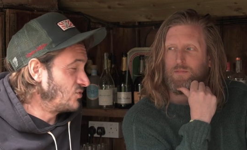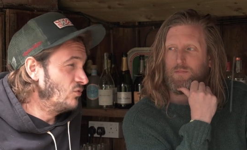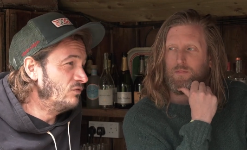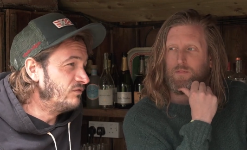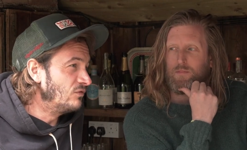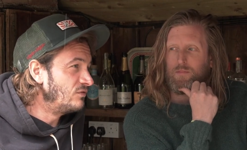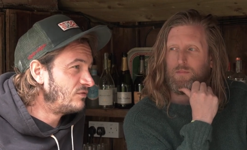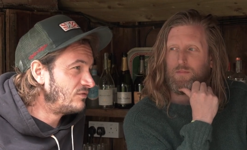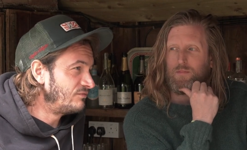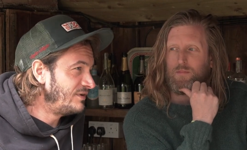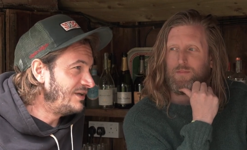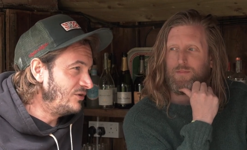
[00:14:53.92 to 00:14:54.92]
Speaker 1: awful,
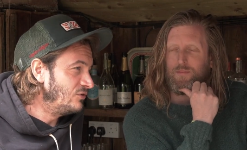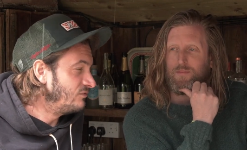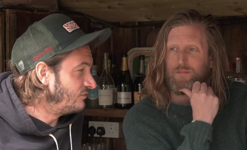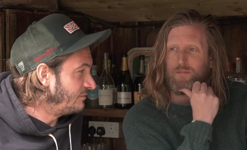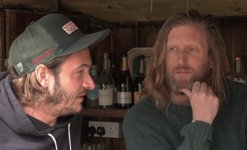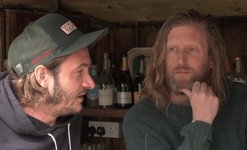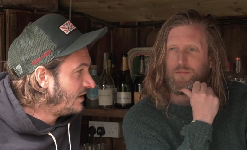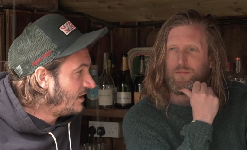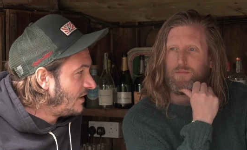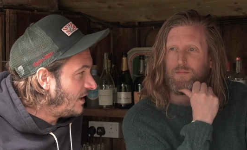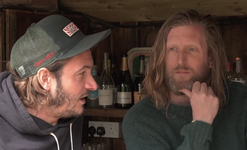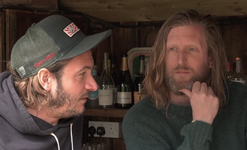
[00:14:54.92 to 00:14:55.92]
mm. really awful, but
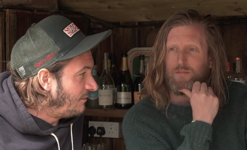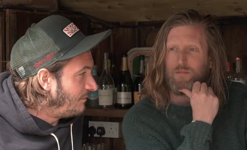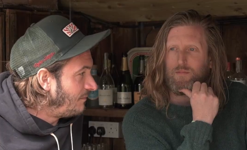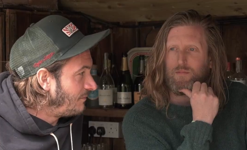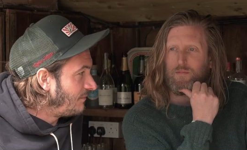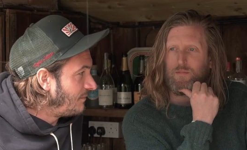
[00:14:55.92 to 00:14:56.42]
um,